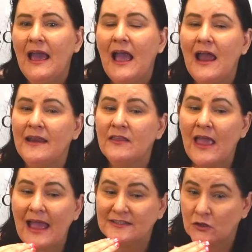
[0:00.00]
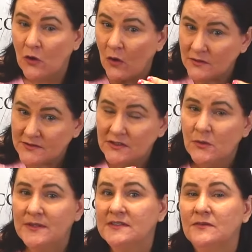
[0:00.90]
And as a
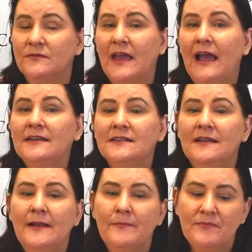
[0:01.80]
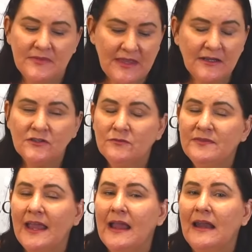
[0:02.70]
consequence of that,
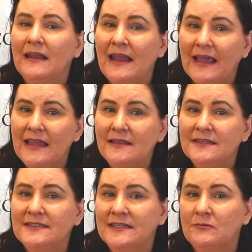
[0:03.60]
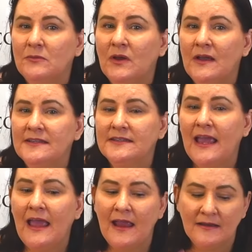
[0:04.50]
they are lacking the ceramides
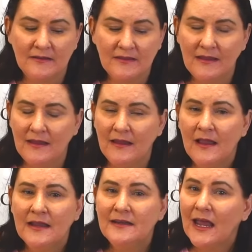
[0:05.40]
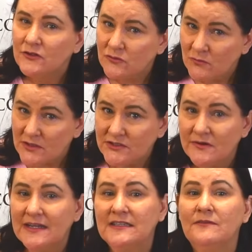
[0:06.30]
and the natural
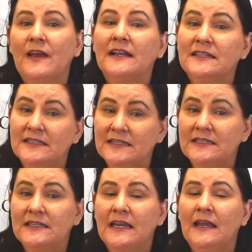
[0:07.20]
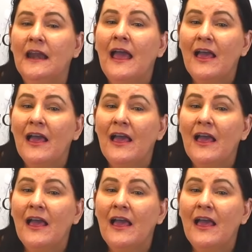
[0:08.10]
moisturizing factors in the skin